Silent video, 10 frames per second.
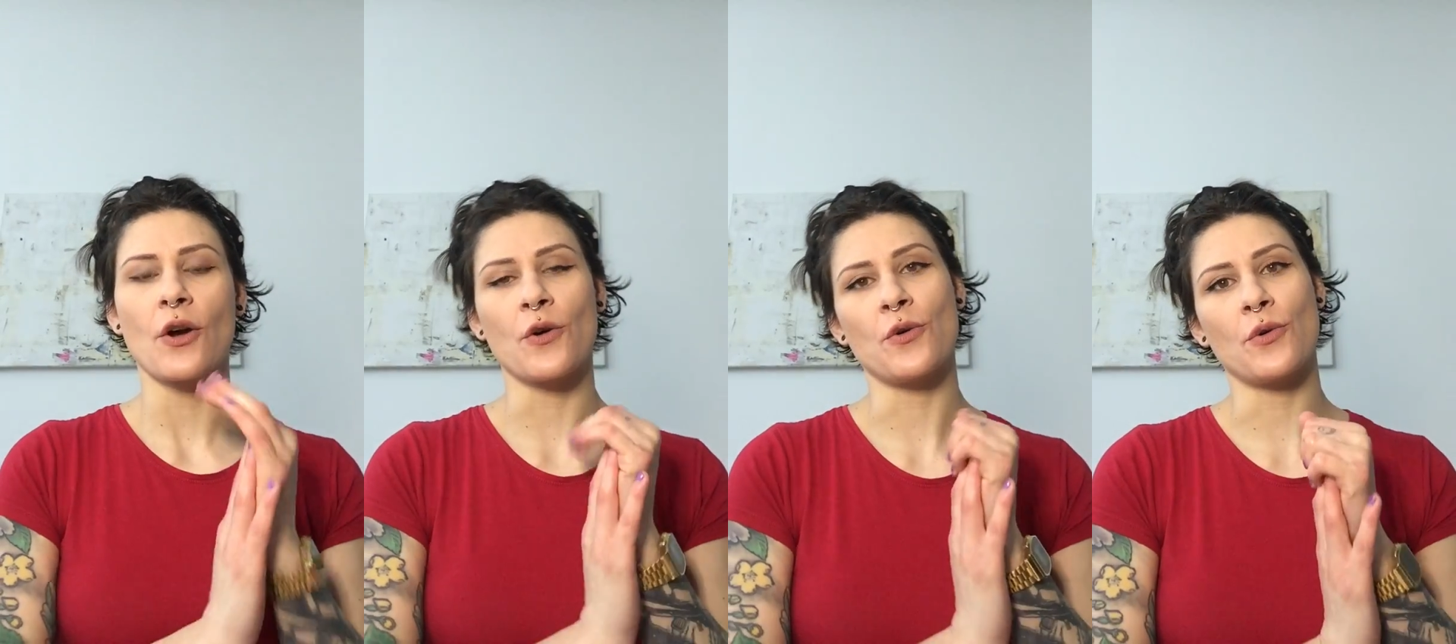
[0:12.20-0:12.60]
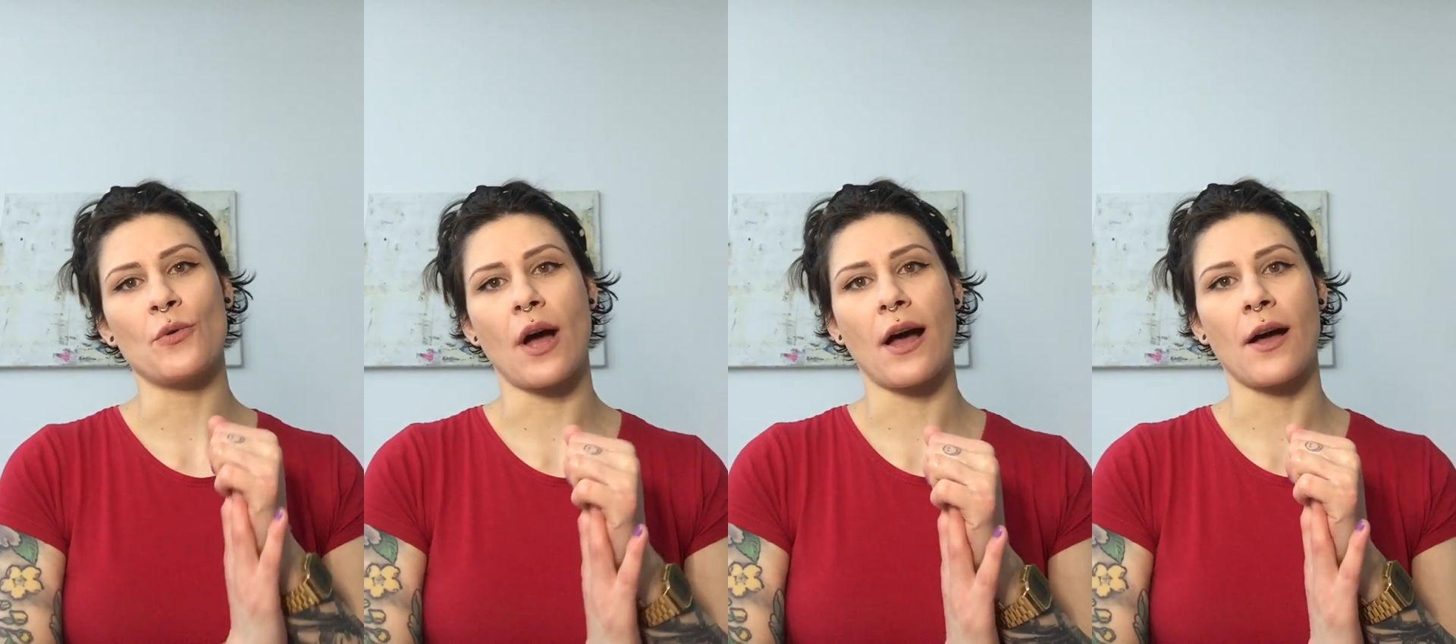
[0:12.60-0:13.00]

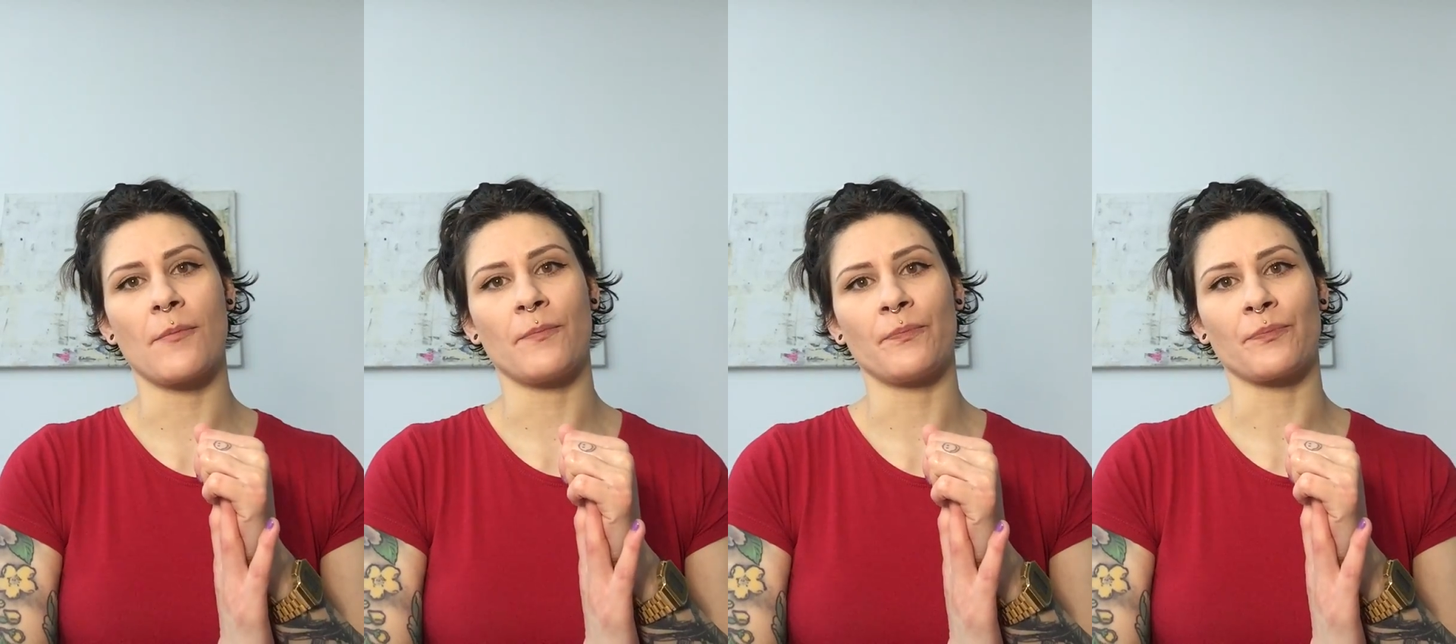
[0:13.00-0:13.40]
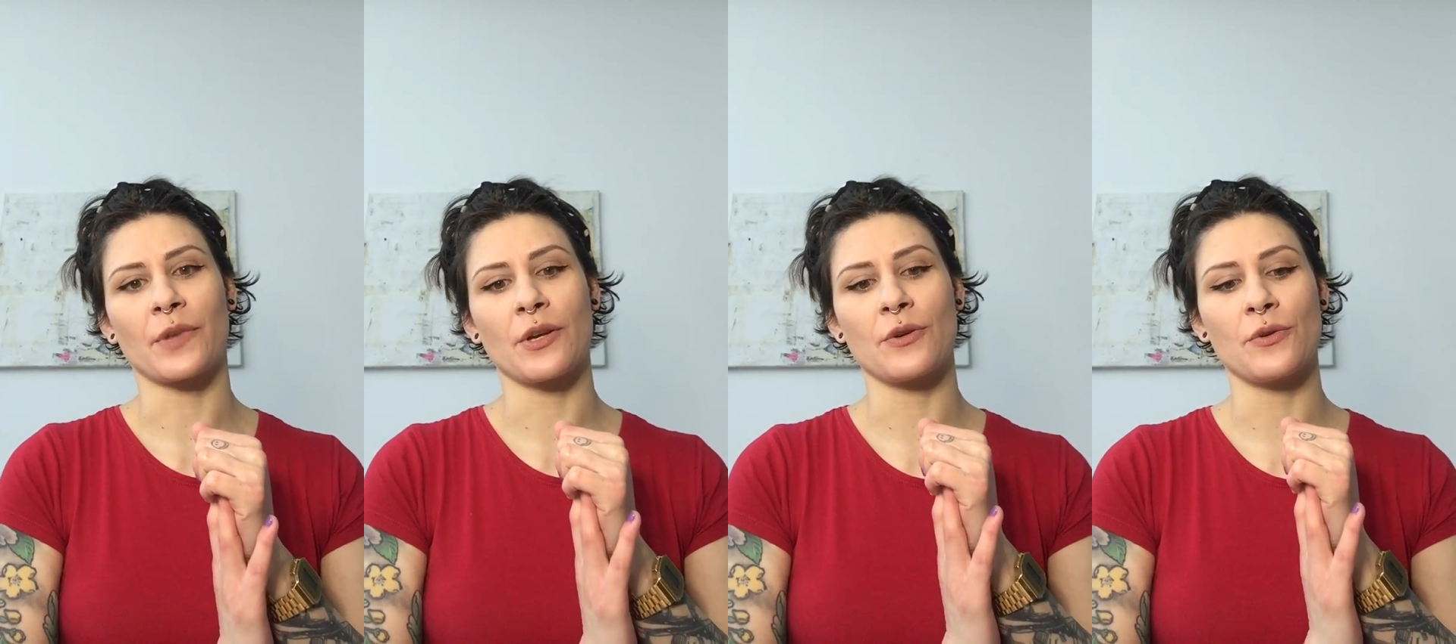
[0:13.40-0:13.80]
who
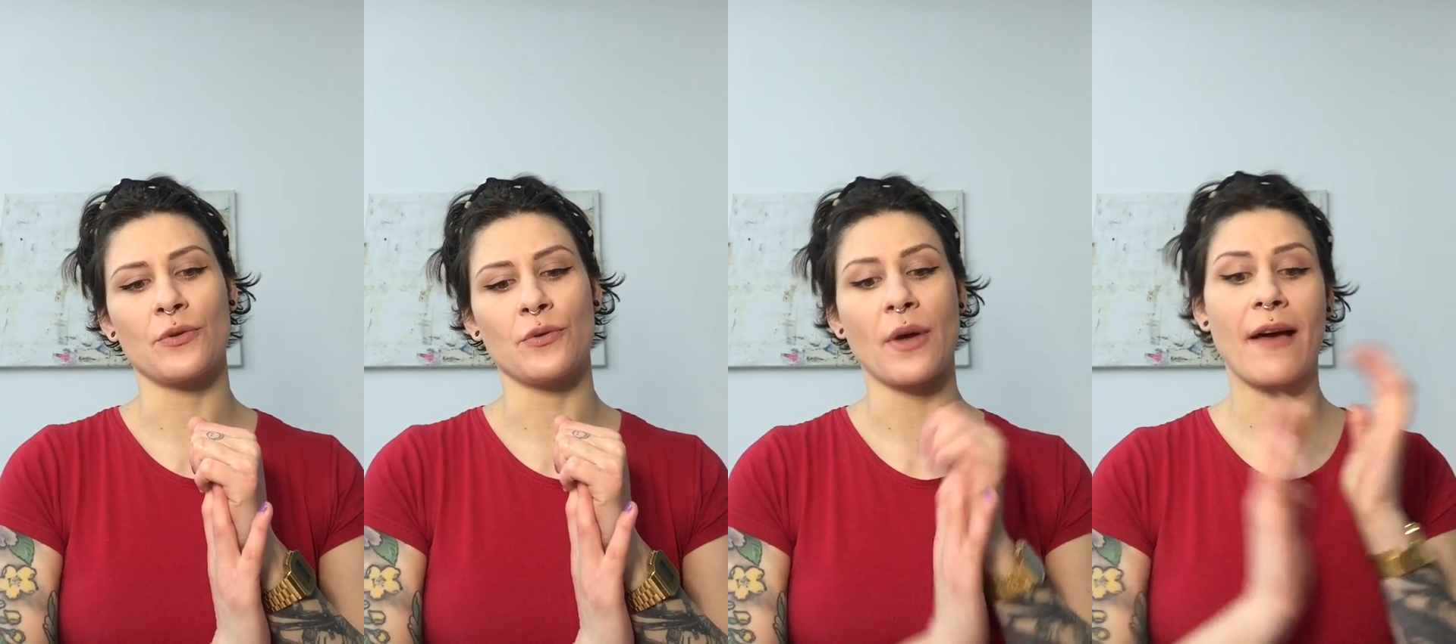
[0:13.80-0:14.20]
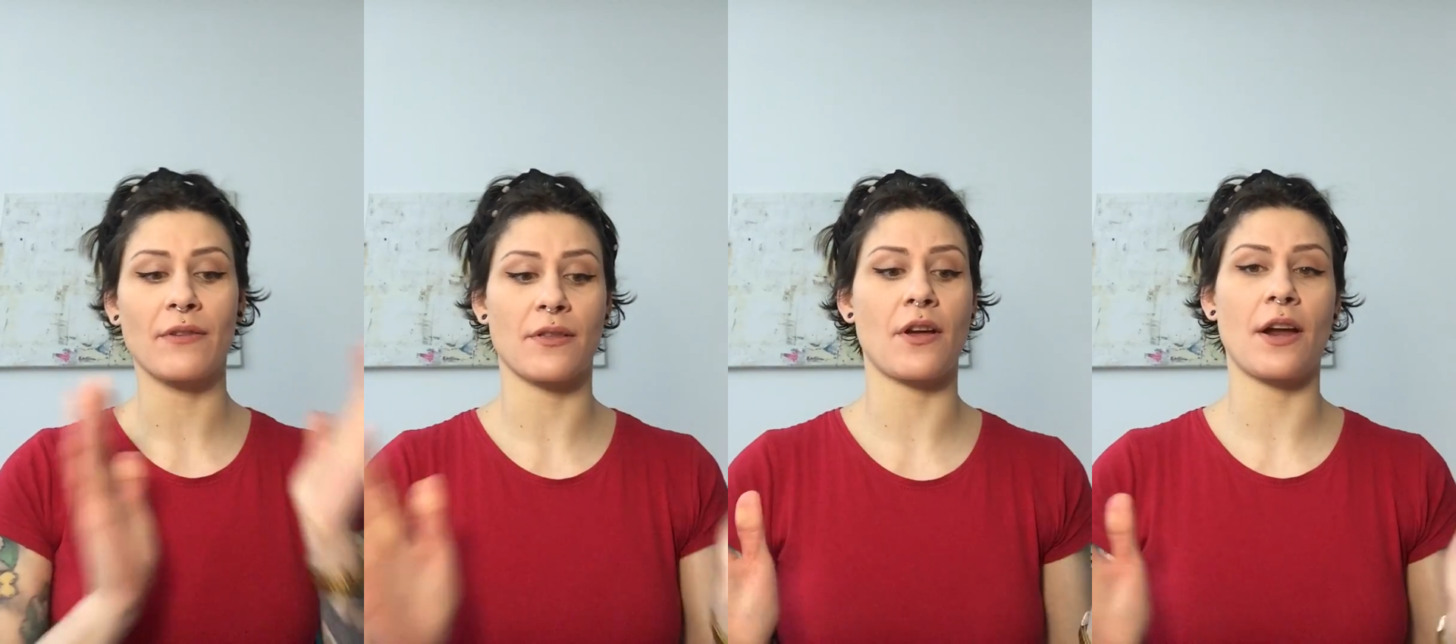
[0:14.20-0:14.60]

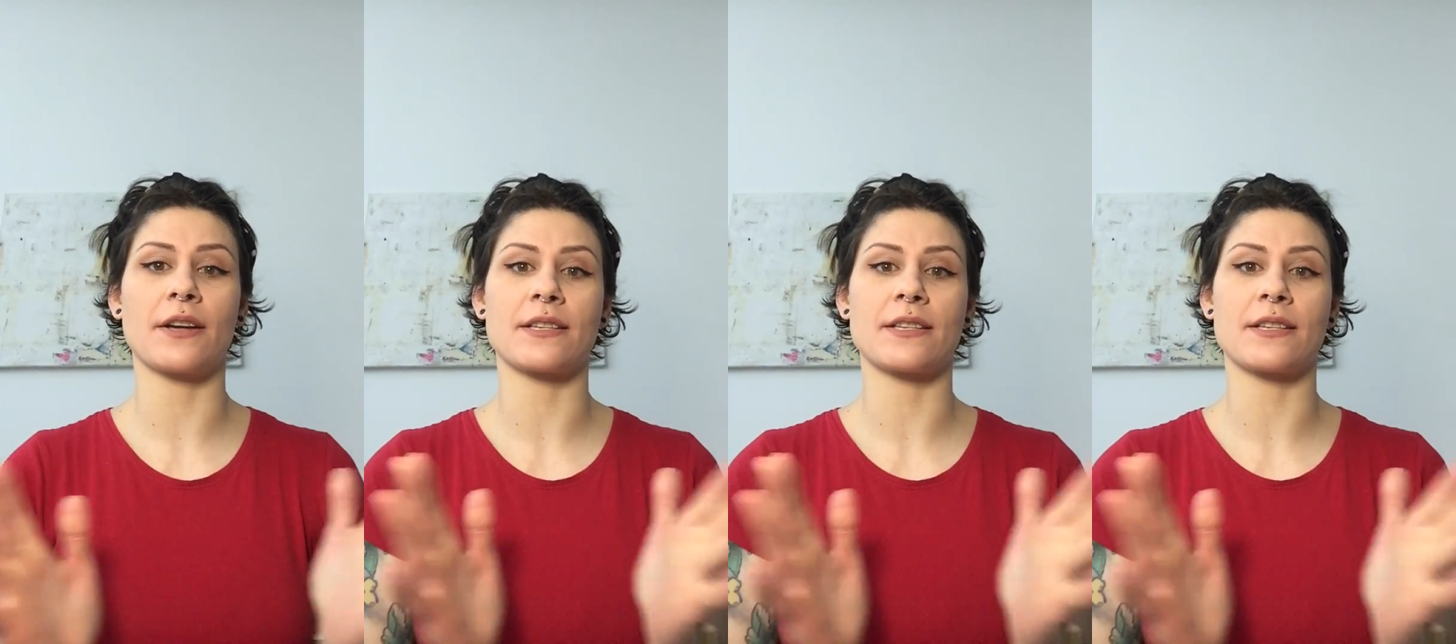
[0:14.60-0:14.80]
having their hair